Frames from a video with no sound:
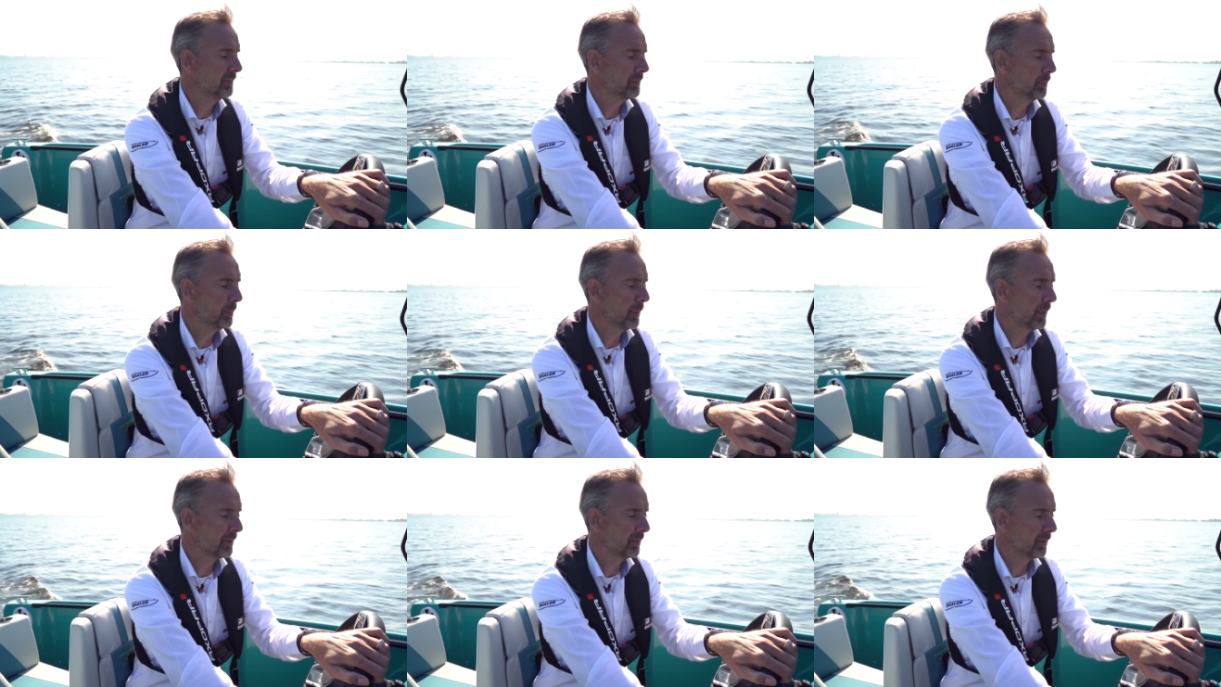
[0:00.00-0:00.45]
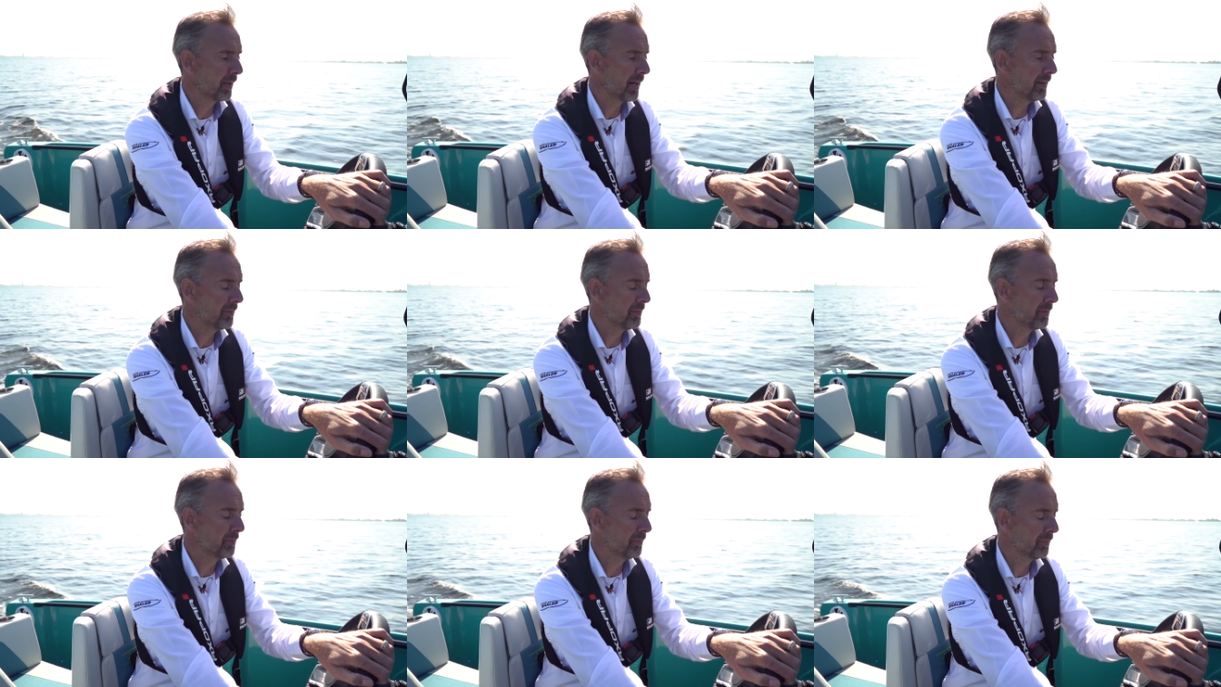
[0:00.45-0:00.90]
while
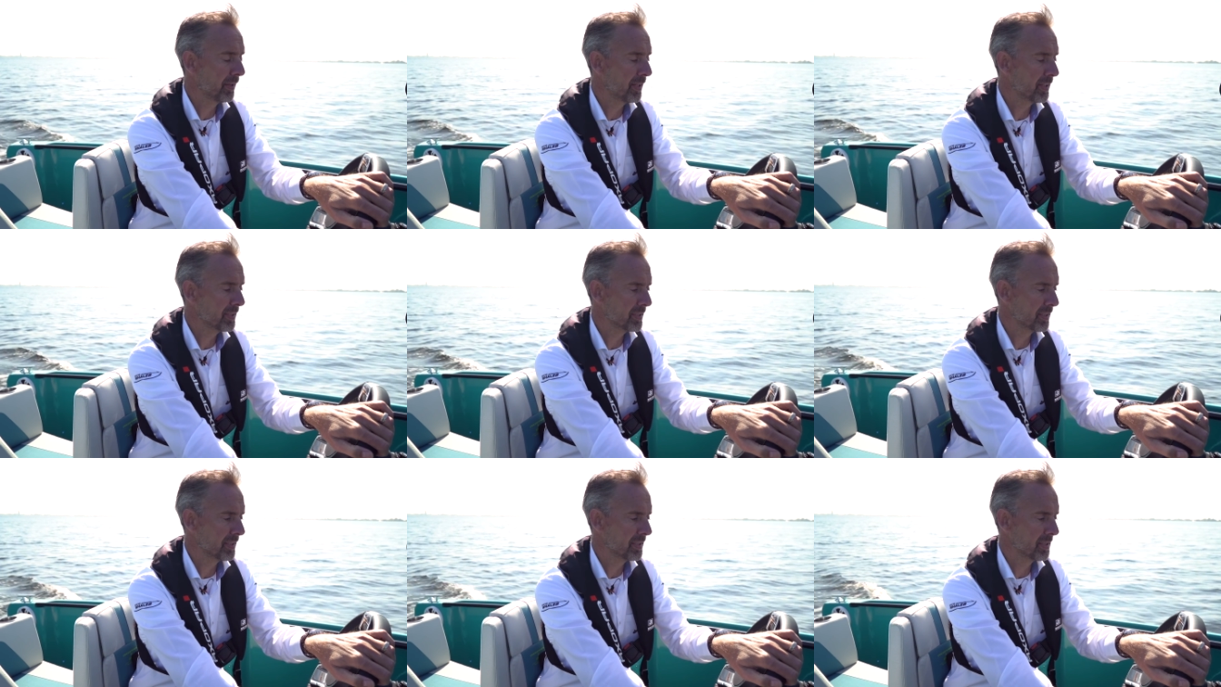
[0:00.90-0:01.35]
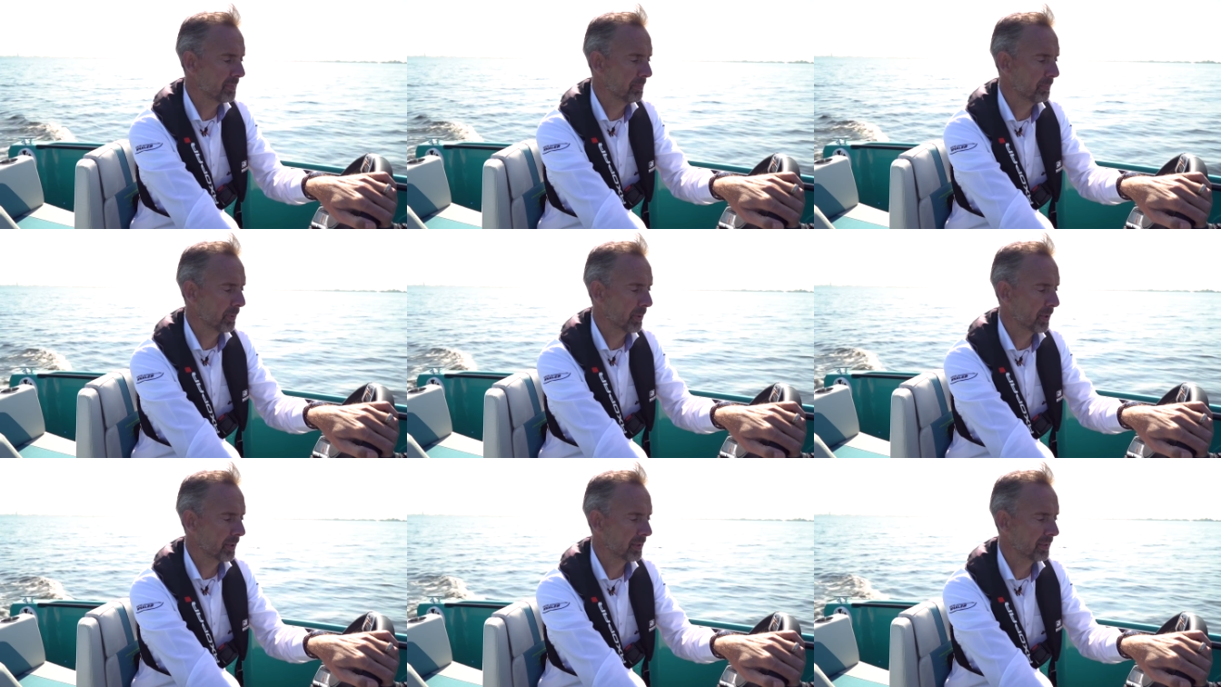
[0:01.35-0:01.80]
driving fast is
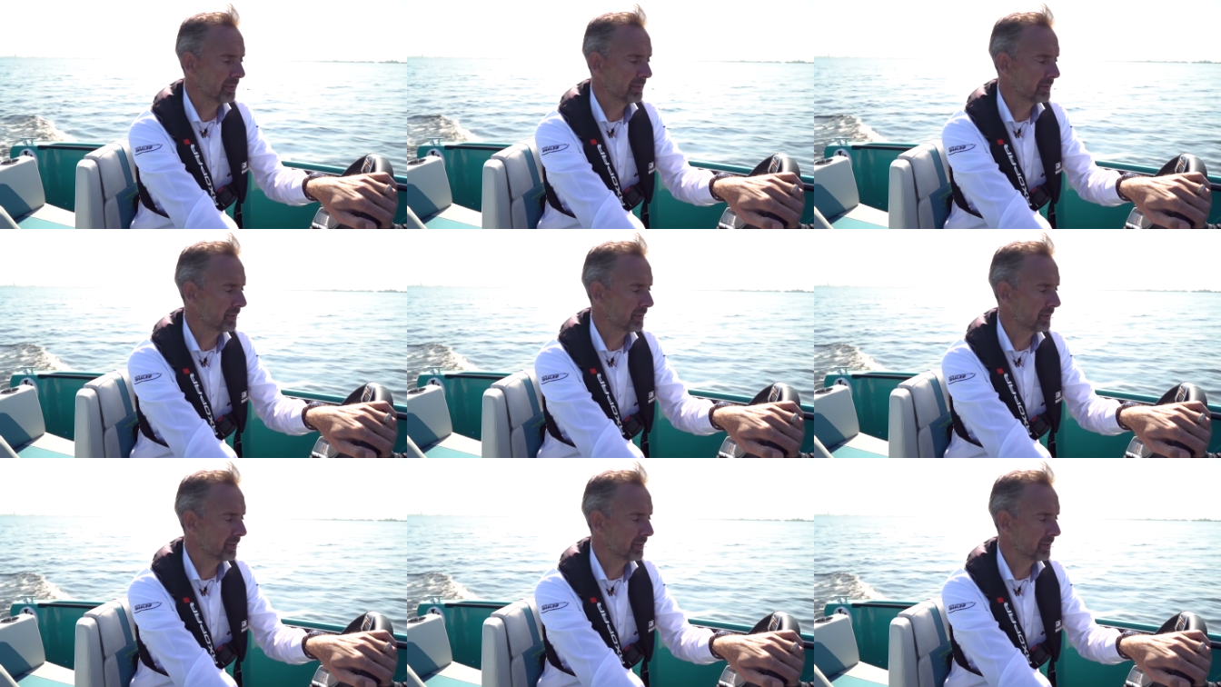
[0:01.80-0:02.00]
important.